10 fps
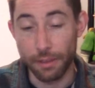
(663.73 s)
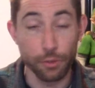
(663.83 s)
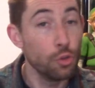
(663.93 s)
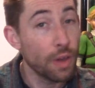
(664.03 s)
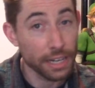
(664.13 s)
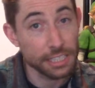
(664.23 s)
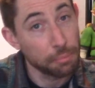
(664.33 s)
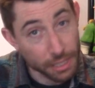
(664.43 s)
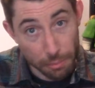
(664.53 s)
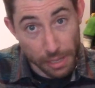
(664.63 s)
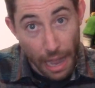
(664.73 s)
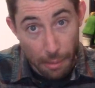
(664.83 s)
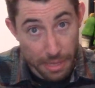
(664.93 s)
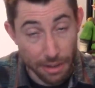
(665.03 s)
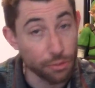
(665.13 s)
if you've actually picked up a
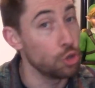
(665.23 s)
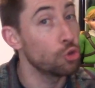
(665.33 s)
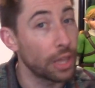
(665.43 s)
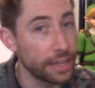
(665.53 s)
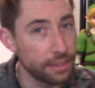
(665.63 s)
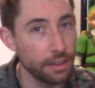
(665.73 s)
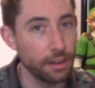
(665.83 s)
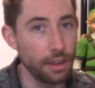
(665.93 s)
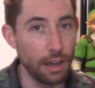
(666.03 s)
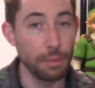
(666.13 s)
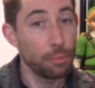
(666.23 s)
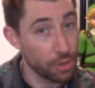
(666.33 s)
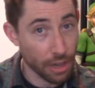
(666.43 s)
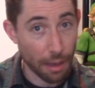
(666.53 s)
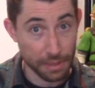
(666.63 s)
copy, and if you liked it. Maybe you
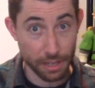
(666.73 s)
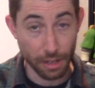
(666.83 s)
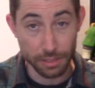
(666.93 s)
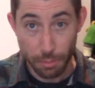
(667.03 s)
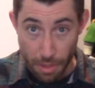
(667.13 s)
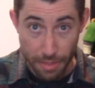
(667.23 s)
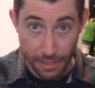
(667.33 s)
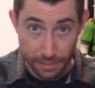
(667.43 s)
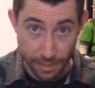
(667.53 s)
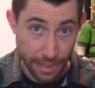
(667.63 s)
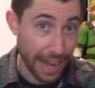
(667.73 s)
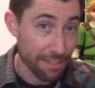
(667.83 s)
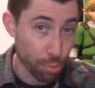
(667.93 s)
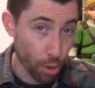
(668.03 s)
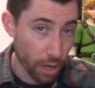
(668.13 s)
can comment on some of the things that I
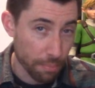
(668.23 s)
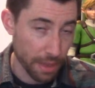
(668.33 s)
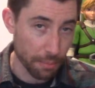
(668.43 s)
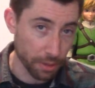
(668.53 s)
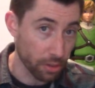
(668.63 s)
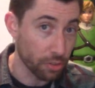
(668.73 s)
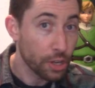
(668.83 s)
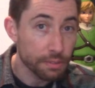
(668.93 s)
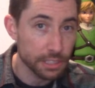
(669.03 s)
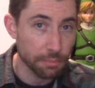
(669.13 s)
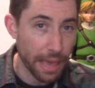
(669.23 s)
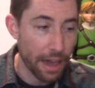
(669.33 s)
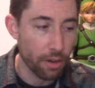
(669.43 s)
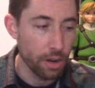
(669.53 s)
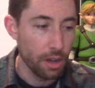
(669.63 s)
brought up that I'm a little nervous
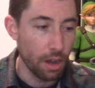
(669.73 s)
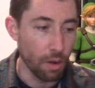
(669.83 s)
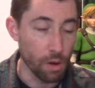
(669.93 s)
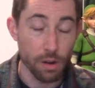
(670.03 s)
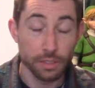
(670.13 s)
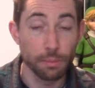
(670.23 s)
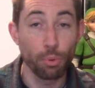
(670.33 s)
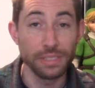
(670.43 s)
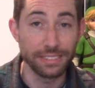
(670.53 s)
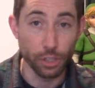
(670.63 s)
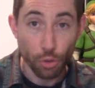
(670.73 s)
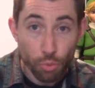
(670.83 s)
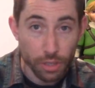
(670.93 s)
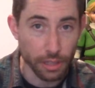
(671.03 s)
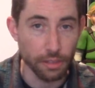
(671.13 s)
about, or some points that you
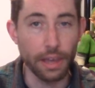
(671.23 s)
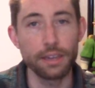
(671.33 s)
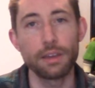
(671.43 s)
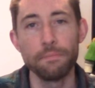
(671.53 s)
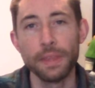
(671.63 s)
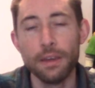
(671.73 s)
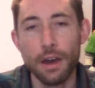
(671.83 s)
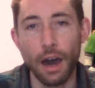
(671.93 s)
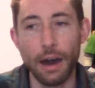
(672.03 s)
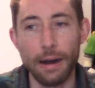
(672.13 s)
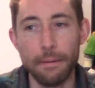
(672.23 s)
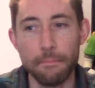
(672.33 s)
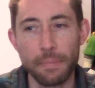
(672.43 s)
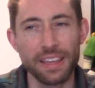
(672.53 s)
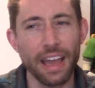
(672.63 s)
really like.
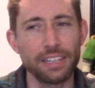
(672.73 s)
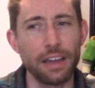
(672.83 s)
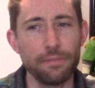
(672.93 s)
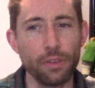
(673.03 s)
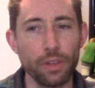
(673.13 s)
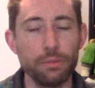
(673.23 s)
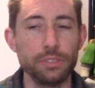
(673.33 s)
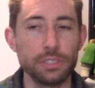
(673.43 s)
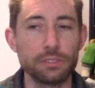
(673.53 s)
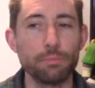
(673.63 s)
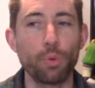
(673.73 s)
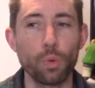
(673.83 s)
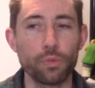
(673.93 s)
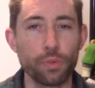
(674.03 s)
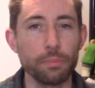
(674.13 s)
But yeah, I felt it was just
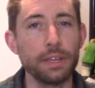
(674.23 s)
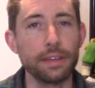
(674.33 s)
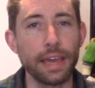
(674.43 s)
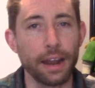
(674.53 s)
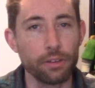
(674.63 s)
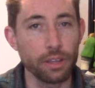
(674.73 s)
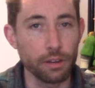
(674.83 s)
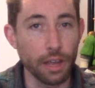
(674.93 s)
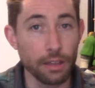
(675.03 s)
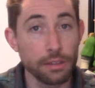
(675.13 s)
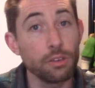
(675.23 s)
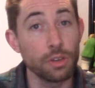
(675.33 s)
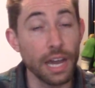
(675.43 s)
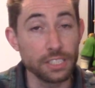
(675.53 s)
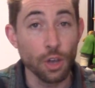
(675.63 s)
important for me to get out here and tell
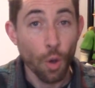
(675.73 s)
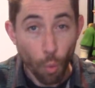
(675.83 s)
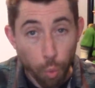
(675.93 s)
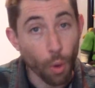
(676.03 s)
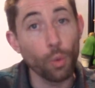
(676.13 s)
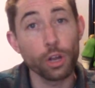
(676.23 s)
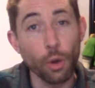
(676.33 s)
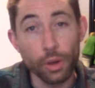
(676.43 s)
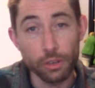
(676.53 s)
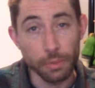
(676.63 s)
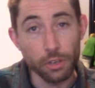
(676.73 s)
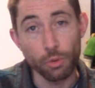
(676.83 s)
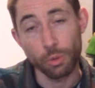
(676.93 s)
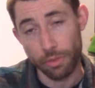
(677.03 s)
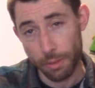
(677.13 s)
you guys what we're going to be
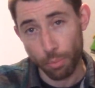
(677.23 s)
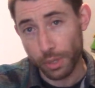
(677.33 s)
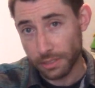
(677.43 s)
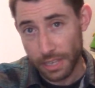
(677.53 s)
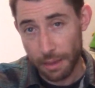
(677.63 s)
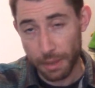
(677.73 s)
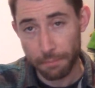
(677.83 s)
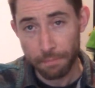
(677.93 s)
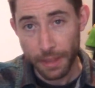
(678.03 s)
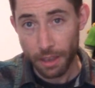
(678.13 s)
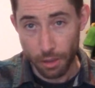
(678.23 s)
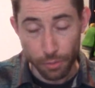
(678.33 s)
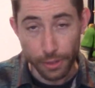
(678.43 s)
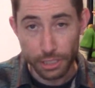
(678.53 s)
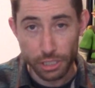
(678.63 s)
doing with HitPoints Gaming in the
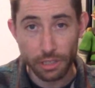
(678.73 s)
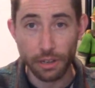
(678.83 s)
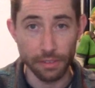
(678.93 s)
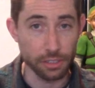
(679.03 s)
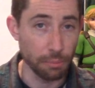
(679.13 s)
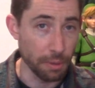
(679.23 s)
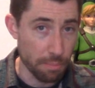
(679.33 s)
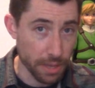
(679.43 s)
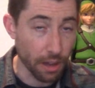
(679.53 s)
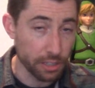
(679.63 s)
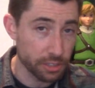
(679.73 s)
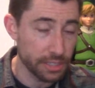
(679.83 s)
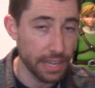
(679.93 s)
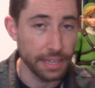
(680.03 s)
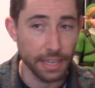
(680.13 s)
future. There's going to be a big
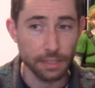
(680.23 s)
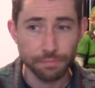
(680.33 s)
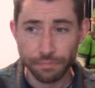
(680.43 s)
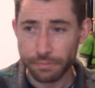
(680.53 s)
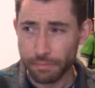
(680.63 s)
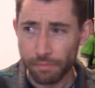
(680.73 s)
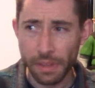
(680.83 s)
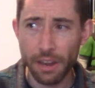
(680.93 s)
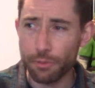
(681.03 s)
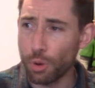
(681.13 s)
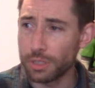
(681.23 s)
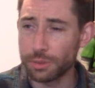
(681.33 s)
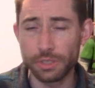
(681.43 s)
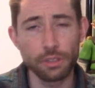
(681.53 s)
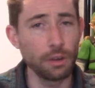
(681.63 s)
undertaking. And of course,
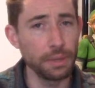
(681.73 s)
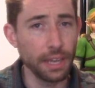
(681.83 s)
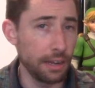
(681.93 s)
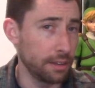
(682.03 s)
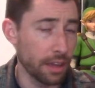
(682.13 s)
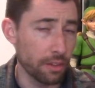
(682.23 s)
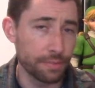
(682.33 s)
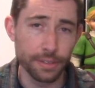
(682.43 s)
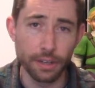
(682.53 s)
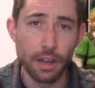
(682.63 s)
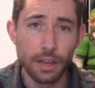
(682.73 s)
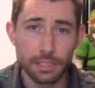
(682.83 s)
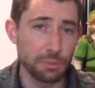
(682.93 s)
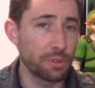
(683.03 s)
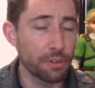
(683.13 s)
we're still going to be getting together for
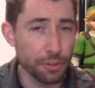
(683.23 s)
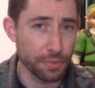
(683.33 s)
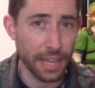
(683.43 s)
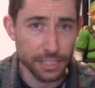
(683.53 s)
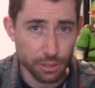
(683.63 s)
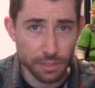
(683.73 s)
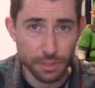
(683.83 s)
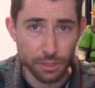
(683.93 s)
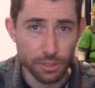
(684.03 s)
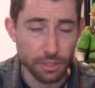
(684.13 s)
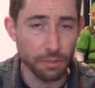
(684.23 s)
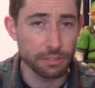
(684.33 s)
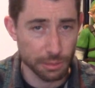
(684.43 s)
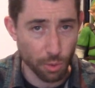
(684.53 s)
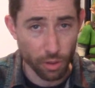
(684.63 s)
some of our flash reviews of
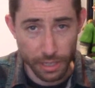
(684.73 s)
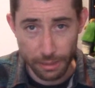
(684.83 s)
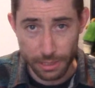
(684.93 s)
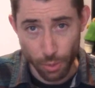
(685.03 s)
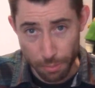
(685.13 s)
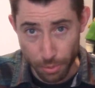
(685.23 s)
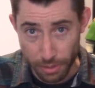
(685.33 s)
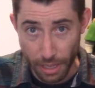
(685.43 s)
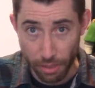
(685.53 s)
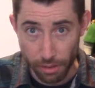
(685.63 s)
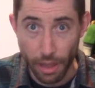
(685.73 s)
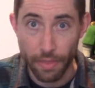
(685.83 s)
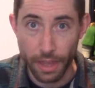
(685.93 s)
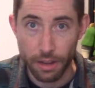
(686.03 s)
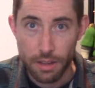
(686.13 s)
smaller games that we put together, and
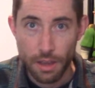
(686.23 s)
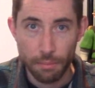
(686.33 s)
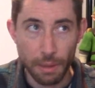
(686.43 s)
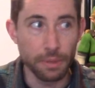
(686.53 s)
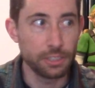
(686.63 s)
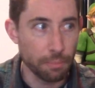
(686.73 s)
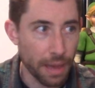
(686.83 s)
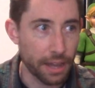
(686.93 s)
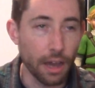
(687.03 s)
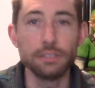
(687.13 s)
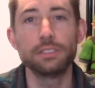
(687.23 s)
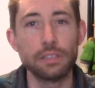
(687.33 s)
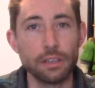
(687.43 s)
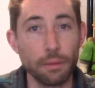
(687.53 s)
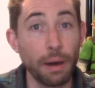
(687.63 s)
then maybe jump back onto
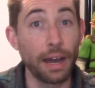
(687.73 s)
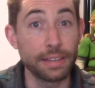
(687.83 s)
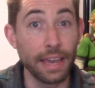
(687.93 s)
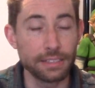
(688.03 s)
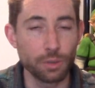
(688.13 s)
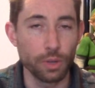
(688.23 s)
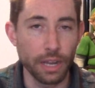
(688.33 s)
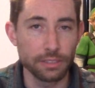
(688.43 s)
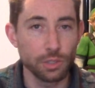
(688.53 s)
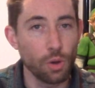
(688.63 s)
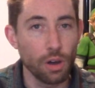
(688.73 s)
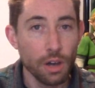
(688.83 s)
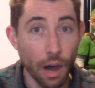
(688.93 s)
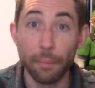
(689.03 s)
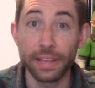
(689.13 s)
the podcast and whatnot. So
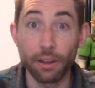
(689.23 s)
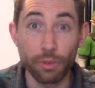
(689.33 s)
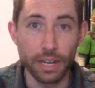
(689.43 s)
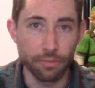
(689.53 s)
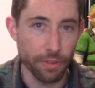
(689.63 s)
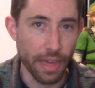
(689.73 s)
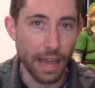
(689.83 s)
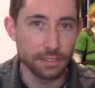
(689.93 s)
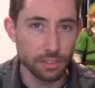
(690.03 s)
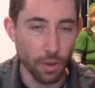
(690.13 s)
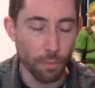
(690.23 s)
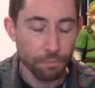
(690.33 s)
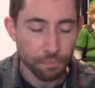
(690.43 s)
I'm going to get ready for that. So